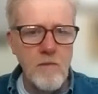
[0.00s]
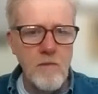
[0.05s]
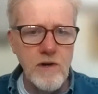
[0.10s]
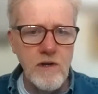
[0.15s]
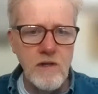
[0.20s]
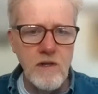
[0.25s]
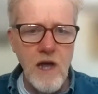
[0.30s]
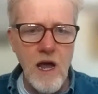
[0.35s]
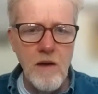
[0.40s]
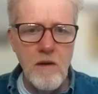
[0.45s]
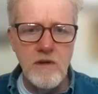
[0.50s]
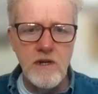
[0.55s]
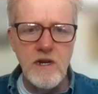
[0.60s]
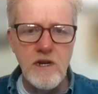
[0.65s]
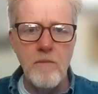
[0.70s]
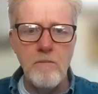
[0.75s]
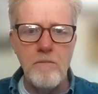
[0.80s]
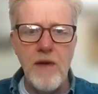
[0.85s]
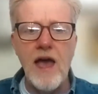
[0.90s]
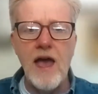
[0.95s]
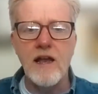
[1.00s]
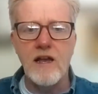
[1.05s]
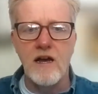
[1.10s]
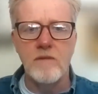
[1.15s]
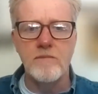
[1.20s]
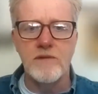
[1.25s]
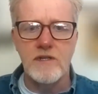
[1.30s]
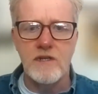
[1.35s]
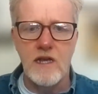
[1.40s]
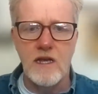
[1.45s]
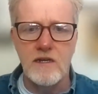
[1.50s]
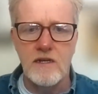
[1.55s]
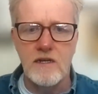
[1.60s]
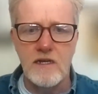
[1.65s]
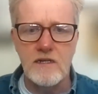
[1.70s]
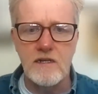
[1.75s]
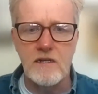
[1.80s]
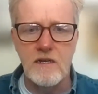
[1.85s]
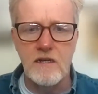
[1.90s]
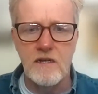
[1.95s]
but I'm going to back up a,
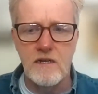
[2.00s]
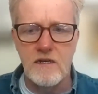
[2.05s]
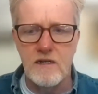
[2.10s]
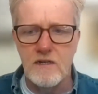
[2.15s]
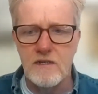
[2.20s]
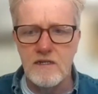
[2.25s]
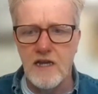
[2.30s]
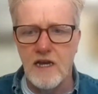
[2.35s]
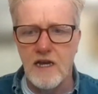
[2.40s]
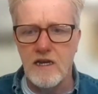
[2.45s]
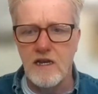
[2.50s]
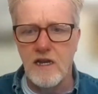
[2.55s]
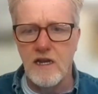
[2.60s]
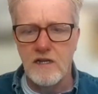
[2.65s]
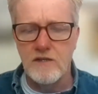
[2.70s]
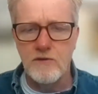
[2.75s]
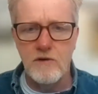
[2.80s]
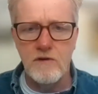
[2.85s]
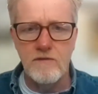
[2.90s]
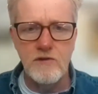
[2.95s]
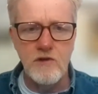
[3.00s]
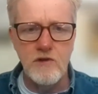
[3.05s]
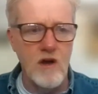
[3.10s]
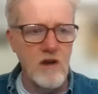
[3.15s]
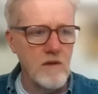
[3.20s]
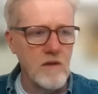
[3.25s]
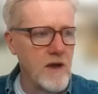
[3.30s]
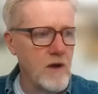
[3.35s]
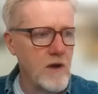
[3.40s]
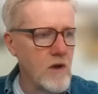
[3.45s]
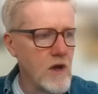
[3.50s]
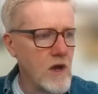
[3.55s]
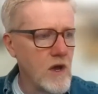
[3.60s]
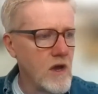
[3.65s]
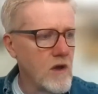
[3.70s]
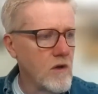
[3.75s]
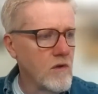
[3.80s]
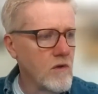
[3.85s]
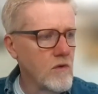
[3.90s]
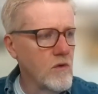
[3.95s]
a, a second and sort of talk about
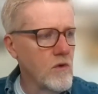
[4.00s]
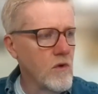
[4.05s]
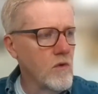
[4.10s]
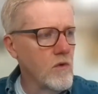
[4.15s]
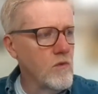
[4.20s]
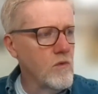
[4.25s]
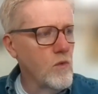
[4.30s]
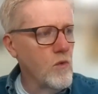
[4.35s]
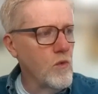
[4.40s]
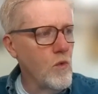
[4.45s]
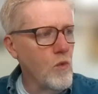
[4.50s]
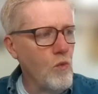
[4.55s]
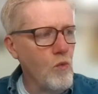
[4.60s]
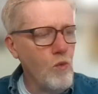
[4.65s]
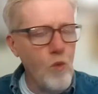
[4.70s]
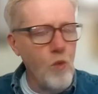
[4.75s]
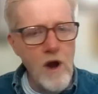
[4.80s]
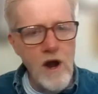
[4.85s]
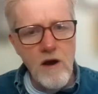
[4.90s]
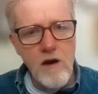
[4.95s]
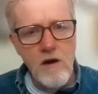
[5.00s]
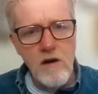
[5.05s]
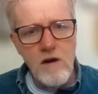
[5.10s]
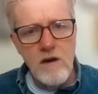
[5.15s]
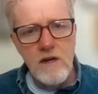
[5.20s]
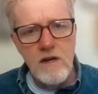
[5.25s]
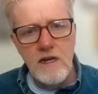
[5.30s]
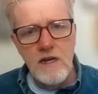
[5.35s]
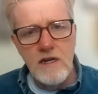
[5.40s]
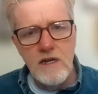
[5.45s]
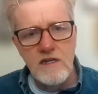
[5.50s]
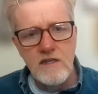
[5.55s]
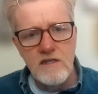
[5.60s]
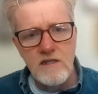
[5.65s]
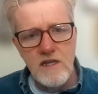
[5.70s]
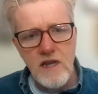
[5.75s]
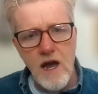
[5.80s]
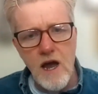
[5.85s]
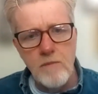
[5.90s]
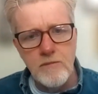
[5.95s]
where is
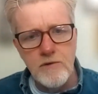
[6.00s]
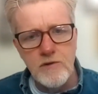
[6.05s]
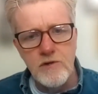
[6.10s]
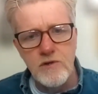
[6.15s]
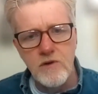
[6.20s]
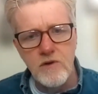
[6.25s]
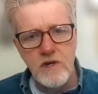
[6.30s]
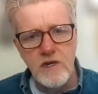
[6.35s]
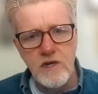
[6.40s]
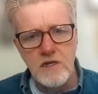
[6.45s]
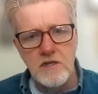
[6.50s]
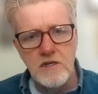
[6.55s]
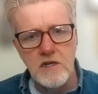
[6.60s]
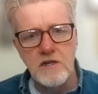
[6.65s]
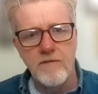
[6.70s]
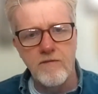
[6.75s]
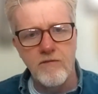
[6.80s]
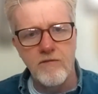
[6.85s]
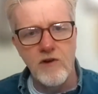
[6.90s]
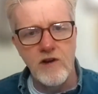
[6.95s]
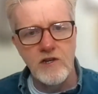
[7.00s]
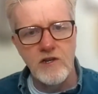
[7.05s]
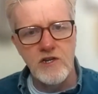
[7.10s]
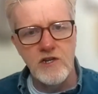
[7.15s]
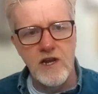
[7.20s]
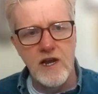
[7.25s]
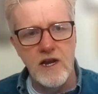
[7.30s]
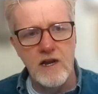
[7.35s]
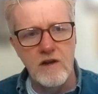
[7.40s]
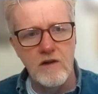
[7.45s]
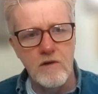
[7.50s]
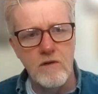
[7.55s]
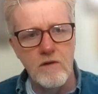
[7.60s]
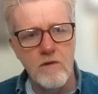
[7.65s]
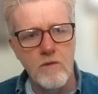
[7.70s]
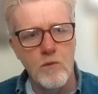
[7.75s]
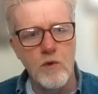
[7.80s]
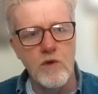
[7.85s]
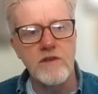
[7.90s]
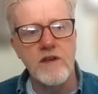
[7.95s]
the opportunity to differentiate
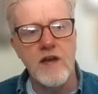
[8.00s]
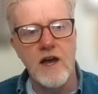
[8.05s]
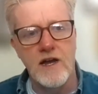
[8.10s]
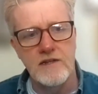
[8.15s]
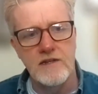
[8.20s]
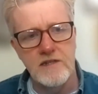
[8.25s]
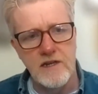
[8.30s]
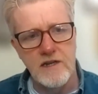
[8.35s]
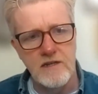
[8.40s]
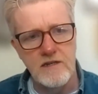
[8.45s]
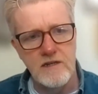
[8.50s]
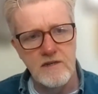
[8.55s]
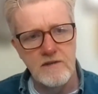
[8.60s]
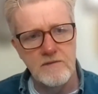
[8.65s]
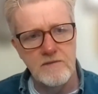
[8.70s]
with content.